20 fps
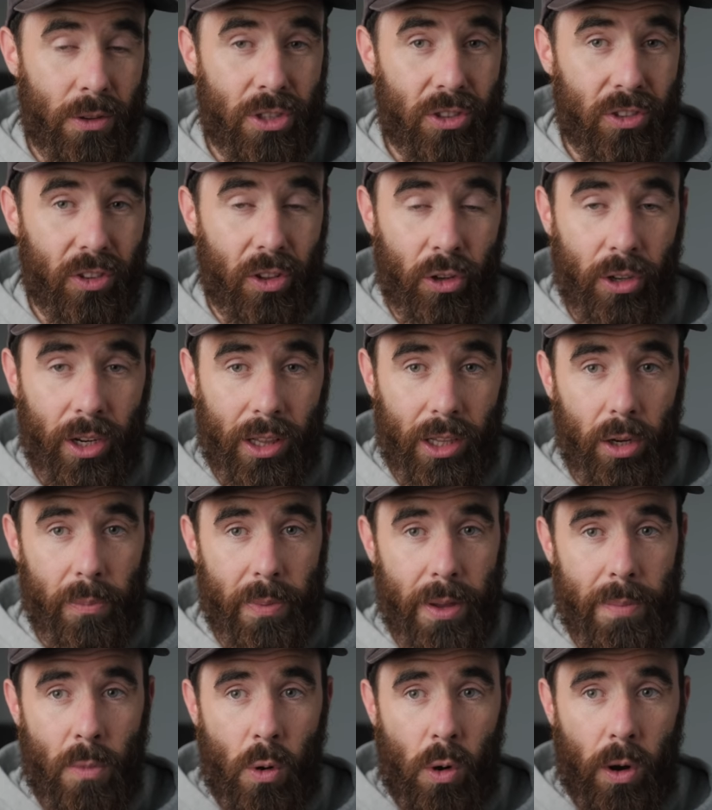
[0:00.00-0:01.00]
and just learn a little
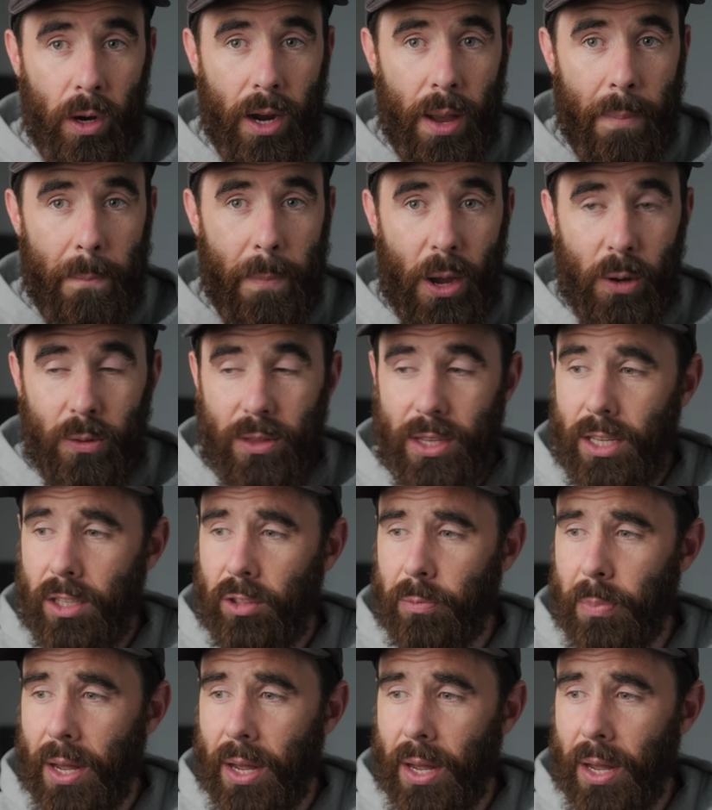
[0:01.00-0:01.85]
bit more about these.